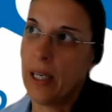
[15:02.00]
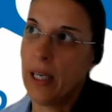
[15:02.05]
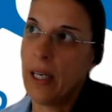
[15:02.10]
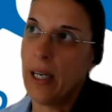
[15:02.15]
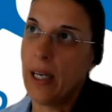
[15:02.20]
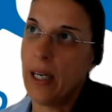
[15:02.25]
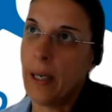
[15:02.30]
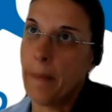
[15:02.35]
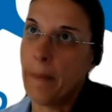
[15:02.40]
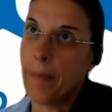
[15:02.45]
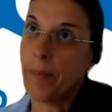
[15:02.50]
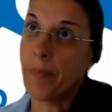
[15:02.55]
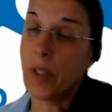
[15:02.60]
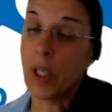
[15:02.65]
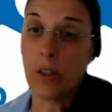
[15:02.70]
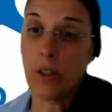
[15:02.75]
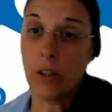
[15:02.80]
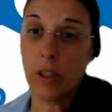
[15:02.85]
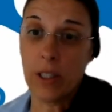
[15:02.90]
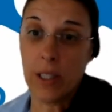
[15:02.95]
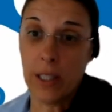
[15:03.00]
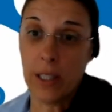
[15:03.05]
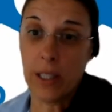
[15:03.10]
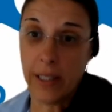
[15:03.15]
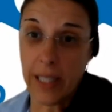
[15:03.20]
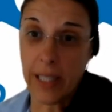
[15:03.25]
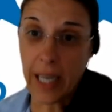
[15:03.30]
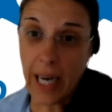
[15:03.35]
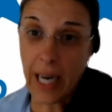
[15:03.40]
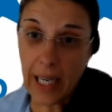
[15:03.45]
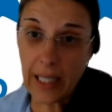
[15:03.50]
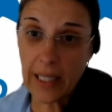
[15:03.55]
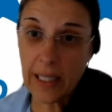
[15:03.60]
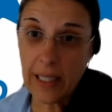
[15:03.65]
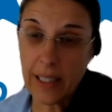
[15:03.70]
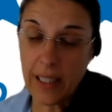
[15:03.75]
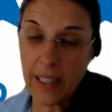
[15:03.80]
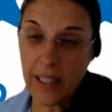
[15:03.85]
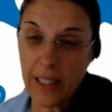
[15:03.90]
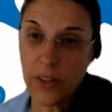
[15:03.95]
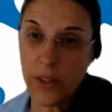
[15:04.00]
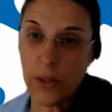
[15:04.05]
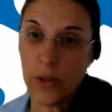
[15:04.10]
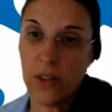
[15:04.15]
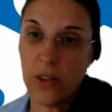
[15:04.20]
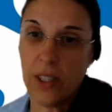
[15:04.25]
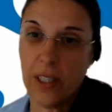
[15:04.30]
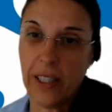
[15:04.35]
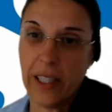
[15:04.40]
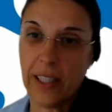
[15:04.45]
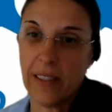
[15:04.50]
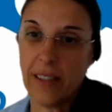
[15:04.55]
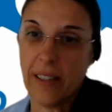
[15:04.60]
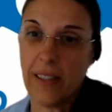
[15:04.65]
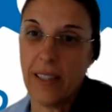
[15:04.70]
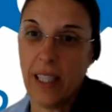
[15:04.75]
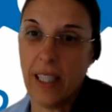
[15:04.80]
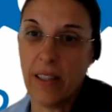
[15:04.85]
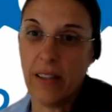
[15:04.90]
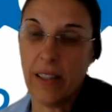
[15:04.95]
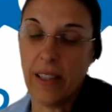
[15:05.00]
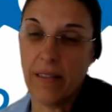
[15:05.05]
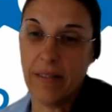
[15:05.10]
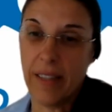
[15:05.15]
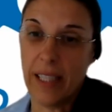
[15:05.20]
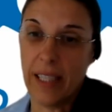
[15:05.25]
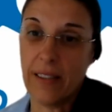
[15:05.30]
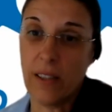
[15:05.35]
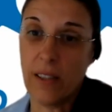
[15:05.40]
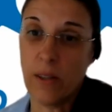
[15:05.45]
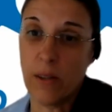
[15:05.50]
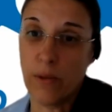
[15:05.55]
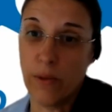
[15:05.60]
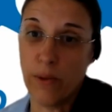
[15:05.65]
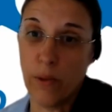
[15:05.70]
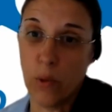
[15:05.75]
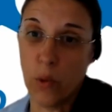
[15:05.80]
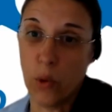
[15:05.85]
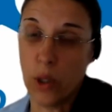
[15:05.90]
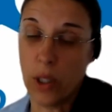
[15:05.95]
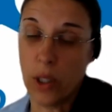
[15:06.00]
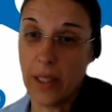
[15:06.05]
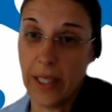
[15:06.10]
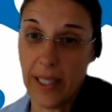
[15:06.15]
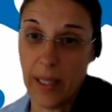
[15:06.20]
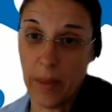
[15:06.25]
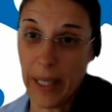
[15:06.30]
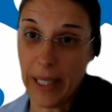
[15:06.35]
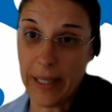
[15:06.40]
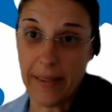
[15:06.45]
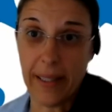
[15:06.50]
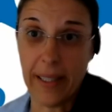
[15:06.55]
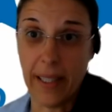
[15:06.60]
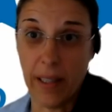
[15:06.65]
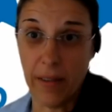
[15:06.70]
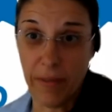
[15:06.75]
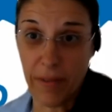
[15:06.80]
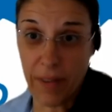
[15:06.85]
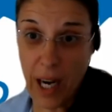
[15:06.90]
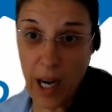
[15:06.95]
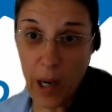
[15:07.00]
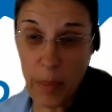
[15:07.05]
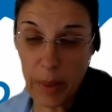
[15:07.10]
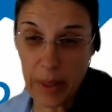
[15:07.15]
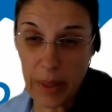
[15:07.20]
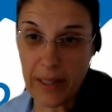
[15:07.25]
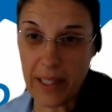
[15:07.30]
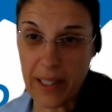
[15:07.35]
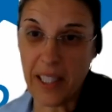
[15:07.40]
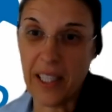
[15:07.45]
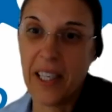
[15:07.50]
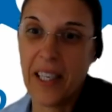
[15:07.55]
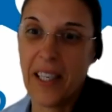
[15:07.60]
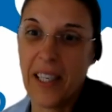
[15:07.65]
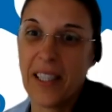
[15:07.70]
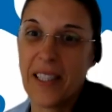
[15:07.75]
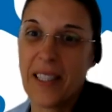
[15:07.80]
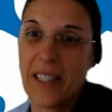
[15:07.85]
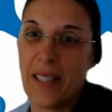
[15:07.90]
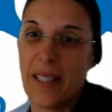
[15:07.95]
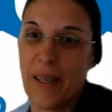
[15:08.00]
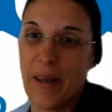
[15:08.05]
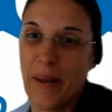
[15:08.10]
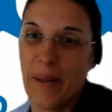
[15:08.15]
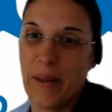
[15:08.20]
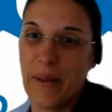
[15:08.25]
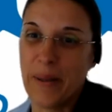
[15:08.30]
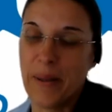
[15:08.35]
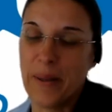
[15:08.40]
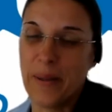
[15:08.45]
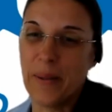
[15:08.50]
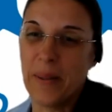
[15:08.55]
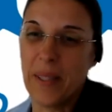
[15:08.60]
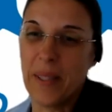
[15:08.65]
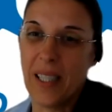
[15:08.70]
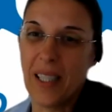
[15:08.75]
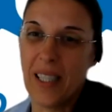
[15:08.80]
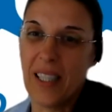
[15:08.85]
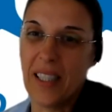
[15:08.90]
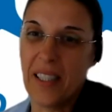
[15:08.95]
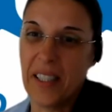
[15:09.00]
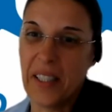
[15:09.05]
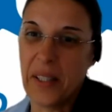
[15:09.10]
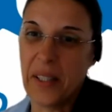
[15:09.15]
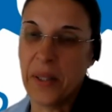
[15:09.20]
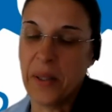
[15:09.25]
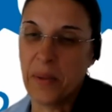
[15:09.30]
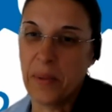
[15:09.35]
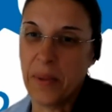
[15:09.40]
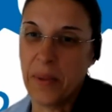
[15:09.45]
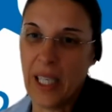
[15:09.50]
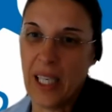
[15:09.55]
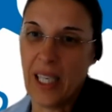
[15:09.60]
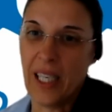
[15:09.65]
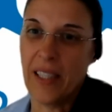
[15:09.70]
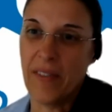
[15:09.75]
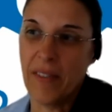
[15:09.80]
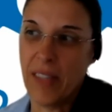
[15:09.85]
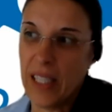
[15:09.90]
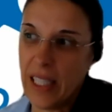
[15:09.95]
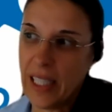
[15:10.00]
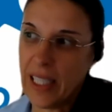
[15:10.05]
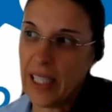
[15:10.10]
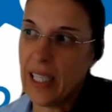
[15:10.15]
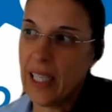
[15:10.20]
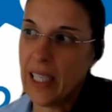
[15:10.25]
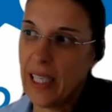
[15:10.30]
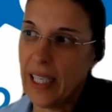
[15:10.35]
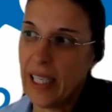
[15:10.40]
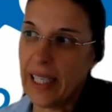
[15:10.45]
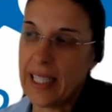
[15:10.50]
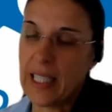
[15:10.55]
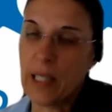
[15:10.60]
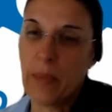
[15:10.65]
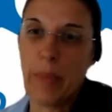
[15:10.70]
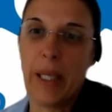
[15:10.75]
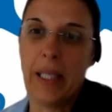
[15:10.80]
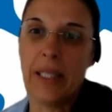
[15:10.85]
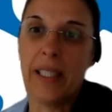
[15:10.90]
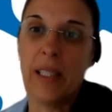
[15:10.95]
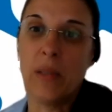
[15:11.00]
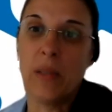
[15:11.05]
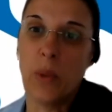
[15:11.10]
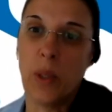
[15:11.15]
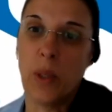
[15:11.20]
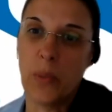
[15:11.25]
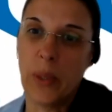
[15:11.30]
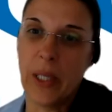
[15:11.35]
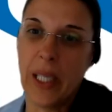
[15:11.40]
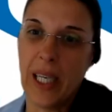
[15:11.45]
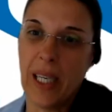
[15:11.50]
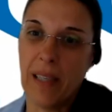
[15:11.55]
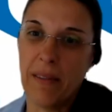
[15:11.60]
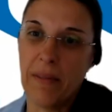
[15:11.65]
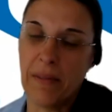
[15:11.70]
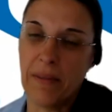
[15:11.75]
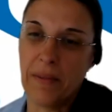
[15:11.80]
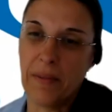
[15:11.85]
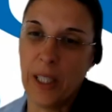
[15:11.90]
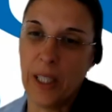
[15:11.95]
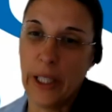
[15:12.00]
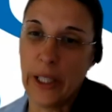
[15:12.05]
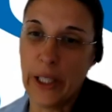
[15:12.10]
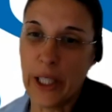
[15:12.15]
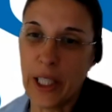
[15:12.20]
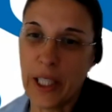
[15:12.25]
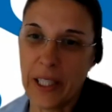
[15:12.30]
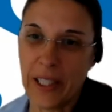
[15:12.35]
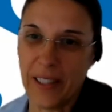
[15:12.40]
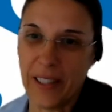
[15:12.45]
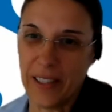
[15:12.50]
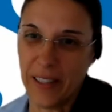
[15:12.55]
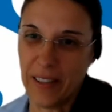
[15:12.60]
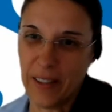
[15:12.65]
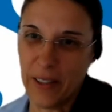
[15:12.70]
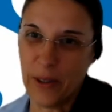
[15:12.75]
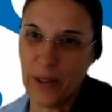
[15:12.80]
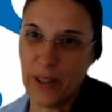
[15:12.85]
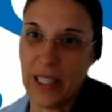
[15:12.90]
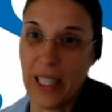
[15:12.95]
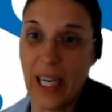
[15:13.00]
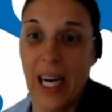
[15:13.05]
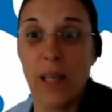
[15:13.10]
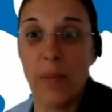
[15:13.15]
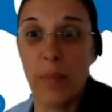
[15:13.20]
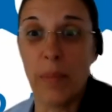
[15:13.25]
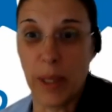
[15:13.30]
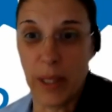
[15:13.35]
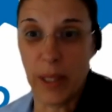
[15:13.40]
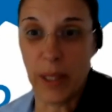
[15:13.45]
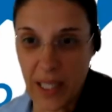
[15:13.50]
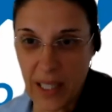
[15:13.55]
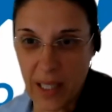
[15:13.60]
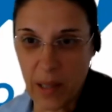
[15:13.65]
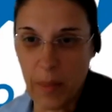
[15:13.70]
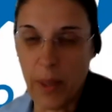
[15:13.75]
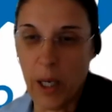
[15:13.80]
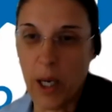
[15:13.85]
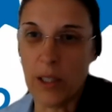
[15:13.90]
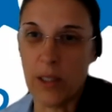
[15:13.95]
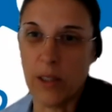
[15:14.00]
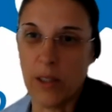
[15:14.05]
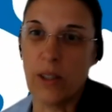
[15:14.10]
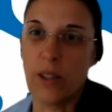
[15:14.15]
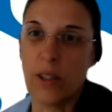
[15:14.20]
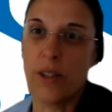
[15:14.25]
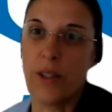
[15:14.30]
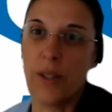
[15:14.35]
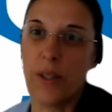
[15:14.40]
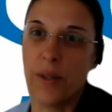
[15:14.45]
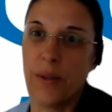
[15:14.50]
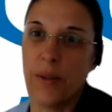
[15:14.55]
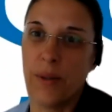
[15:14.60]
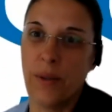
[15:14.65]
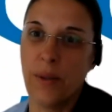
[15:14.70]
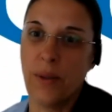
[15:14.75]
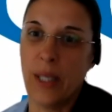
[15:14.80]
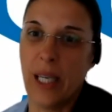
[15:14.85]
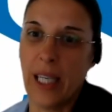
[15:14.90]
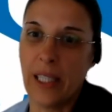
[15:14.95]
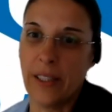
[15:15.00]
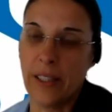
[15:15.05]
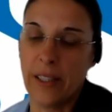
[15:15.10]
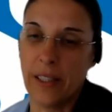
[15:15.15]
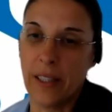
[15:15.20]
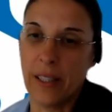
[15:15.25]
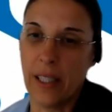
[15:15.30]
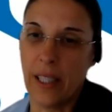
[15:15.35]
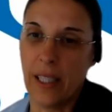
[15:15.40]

Dr. Sedrakian is using the extracellular vesicle for diabetic nephropathy. So, we are really expanding what we have learned using Alport as a model to other